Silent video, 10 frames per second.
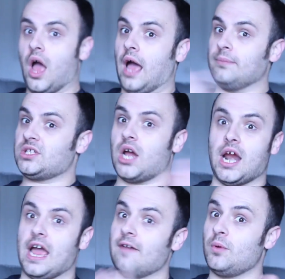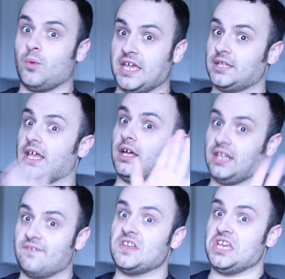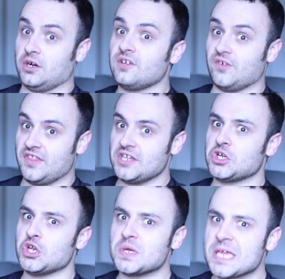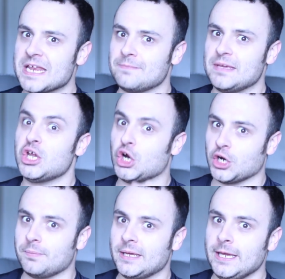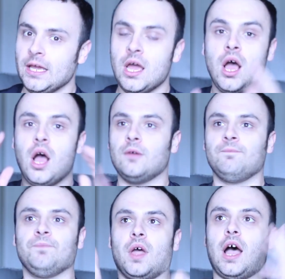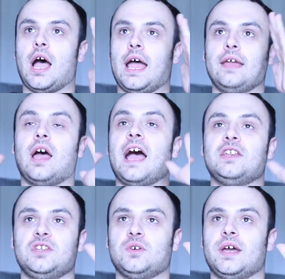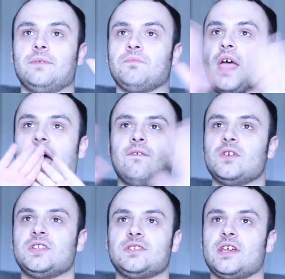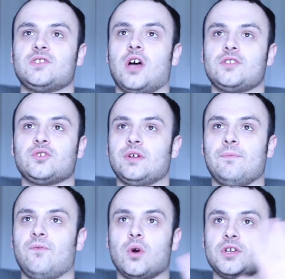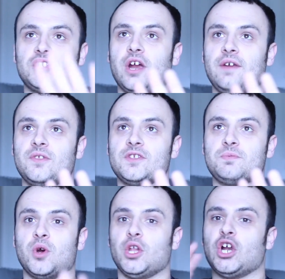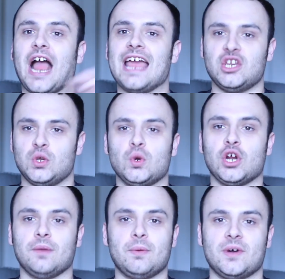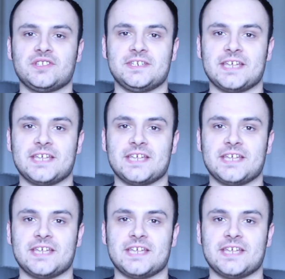I'm sorry, I've been waiting like 11 years for this. Are you kidding me, Kirby? I knew it. Ever since I saw Scream 4, sorry for the spoiler, I knew Kirby wasn't